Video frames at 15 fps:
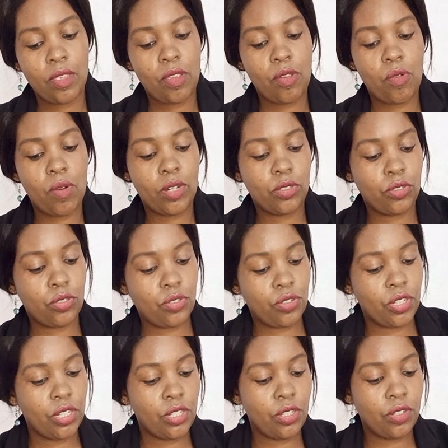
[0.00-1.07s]
You want to
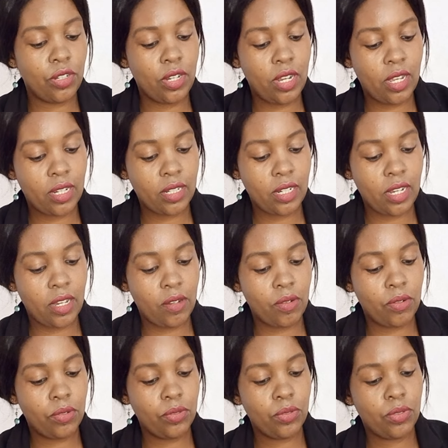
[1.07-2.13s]
treat your dark
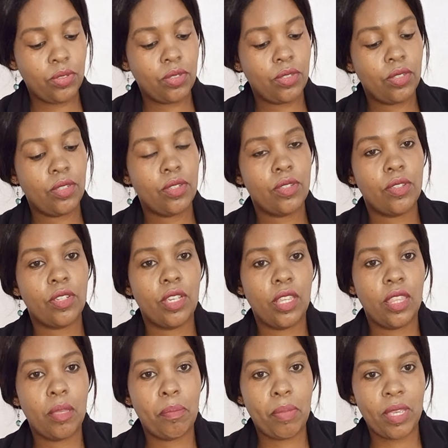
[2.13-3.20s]
knuckles. You get
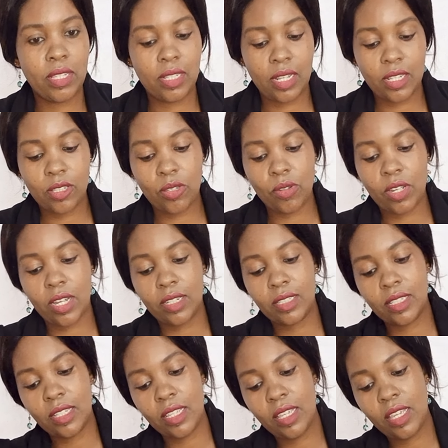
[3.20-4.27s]
the paste, as you can
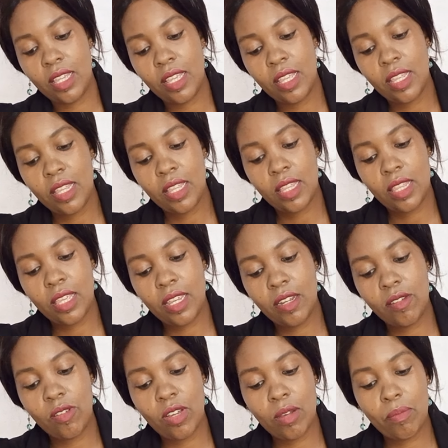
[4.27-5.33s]
see. Then
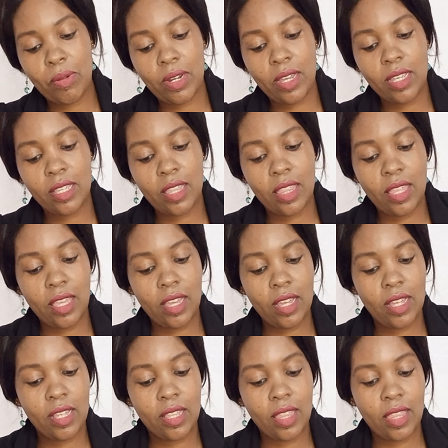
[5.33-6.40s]
you apply there,
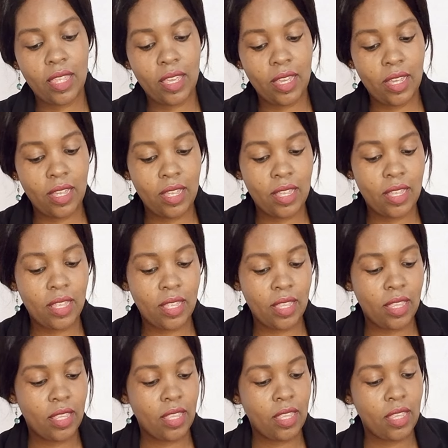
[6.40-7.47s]
there.
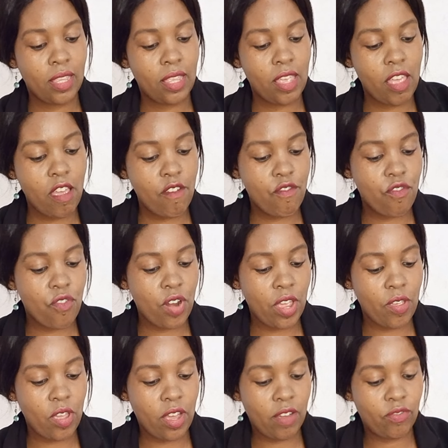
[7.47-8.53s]
Everywhere
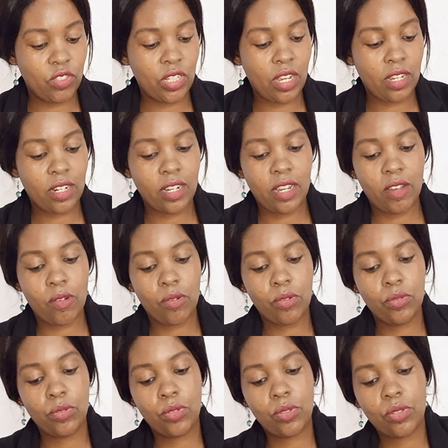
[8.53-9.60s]
you have dark
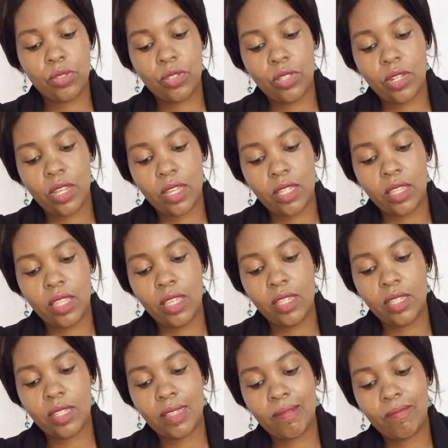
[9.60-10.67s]
knuckles, like
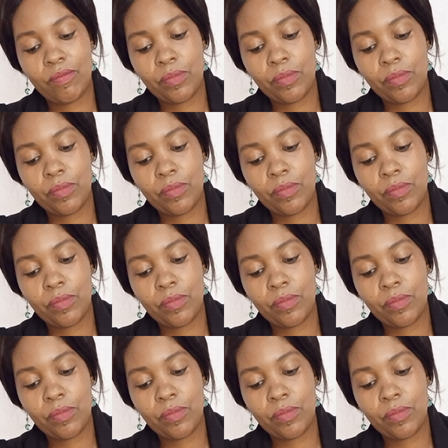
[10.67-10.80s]
this.